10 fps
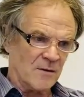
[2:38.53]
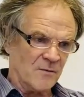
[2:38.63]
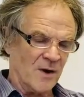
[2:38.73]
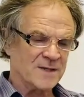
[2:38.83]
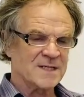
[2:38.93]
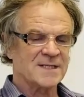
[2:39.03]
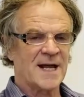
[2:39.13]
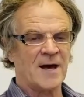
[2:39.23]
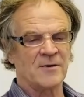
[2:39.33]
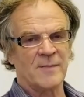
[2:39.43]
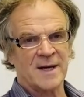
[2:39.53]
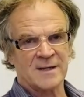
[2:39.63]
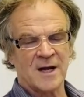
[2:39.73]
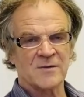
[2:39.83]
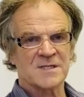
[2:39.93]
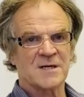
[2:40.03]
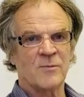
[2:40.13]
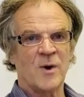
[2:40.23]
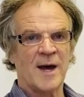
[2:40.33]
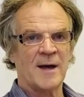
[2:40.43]
write it down, make a note
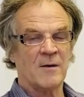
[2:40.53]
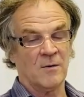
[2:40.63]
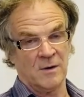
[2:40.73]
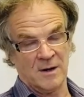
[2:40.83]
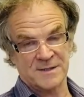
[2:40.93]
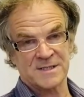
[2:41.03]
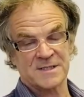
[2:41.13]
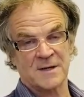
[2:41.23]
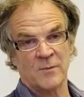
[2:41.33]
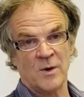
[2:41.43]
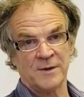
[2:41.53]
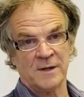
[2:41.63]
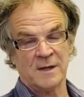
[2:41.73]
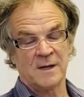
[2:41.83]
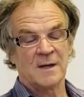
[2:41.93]
somewhere, or ask someone